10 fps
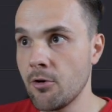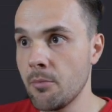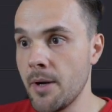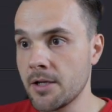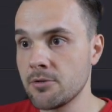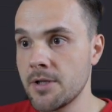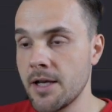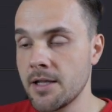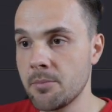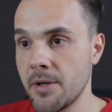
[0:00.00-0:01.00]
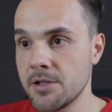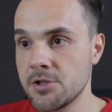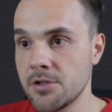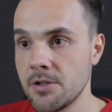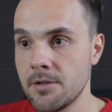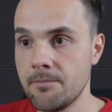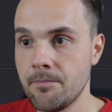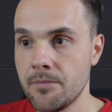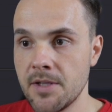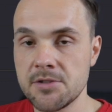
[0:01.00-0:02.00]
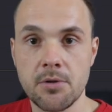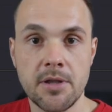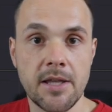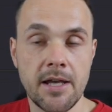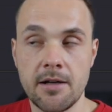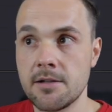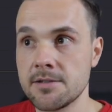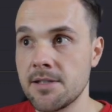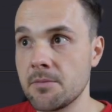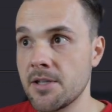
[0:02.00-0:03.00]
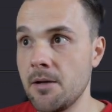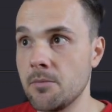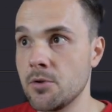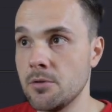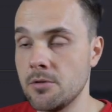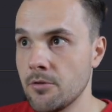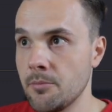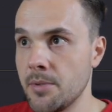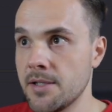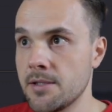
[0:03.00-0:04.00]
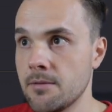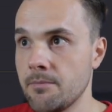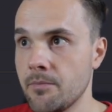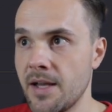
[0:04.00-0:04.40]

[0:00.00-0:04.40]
I go back to the edit page, this would take some time to complete.